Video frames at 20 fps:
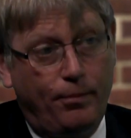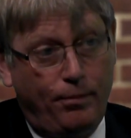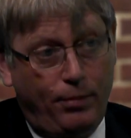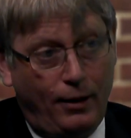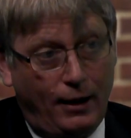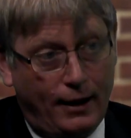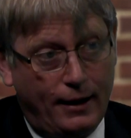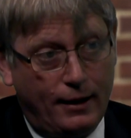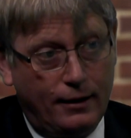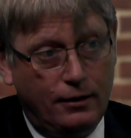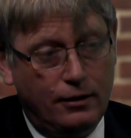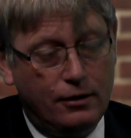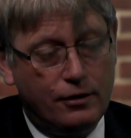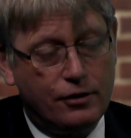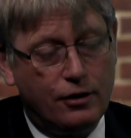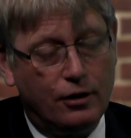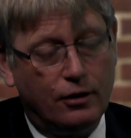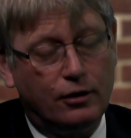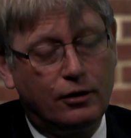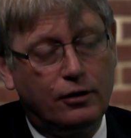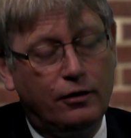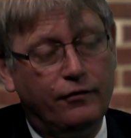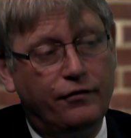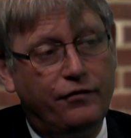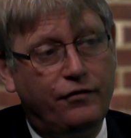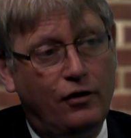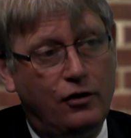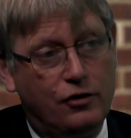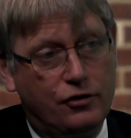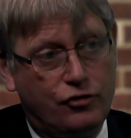plan that can
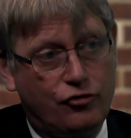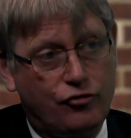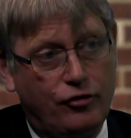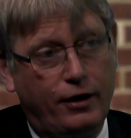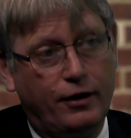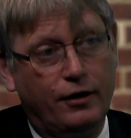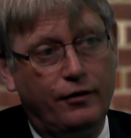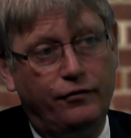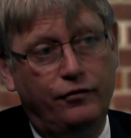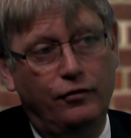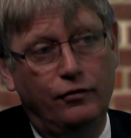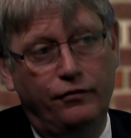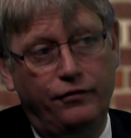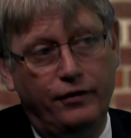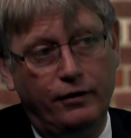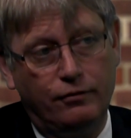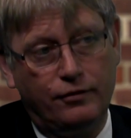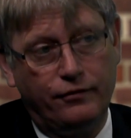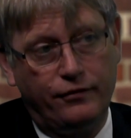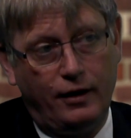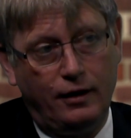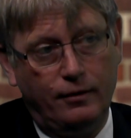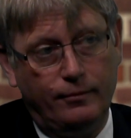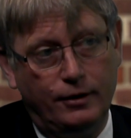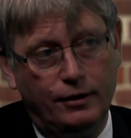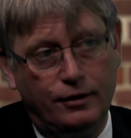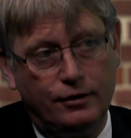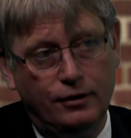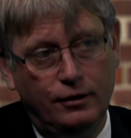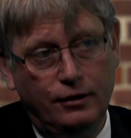fast track the full field
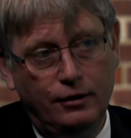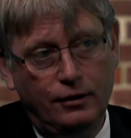development.